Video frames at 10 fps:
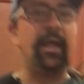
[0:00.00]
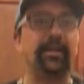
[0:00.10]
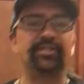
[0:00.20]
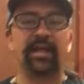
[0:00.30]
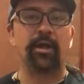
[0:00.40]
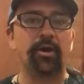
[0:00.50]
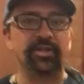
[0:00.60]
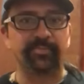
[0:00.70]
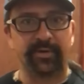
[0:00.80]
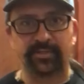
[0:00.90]
And check beautiful. out
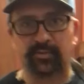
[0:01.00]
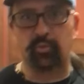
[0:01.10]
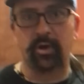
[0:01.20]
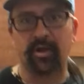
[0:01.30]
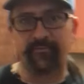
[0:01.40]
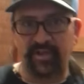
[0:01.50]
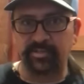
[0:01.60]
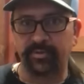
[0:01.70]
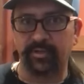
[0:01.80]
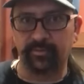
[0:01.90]
Ernest Pearson's work on
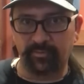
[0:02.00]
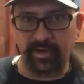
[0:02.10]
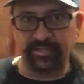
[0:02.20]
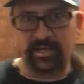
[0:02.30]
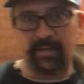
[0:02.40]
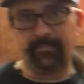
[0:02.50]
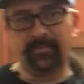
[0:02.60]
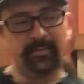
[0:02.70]
Facebook. Great job.